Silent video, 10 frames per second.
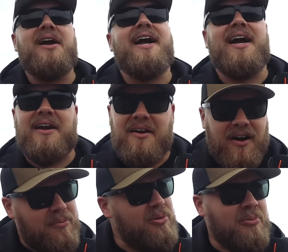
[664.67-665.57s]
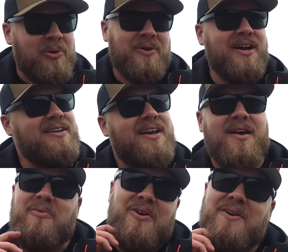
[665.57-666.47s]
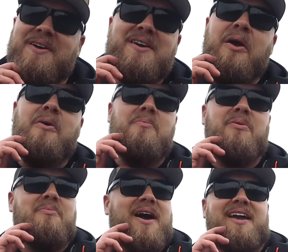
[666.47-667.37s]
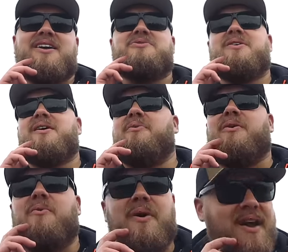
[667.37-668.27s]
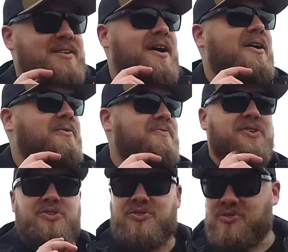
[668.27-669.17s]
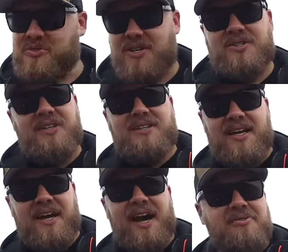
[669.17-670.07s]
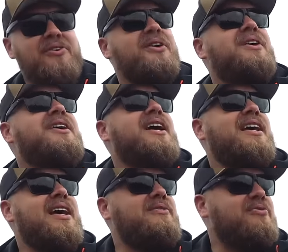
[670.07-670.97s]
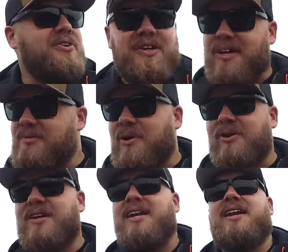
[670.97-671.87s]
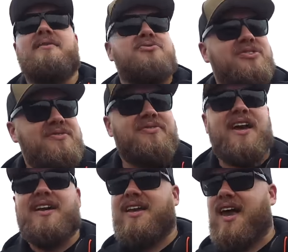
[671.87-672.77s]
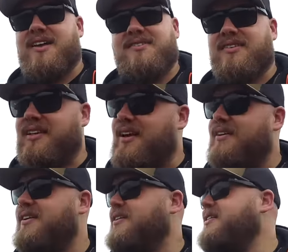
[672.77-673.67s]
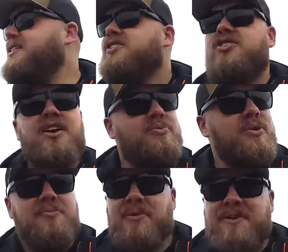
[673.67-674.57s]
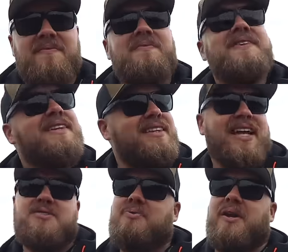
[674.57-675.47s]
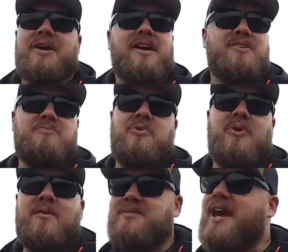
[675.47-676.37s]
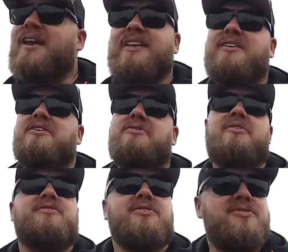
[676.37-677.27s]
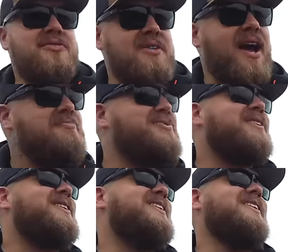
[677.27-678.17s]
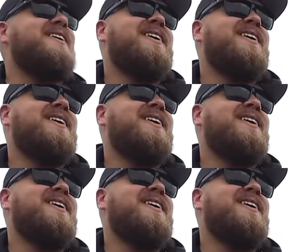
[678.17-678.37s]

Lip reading: I got a couple more on camera, but my catch rate went way down. And as soon as I shut that off and I forget about it and I'm just fan casting the area and ripping, that's when I catch more. I'm telling you, if you're snap jigging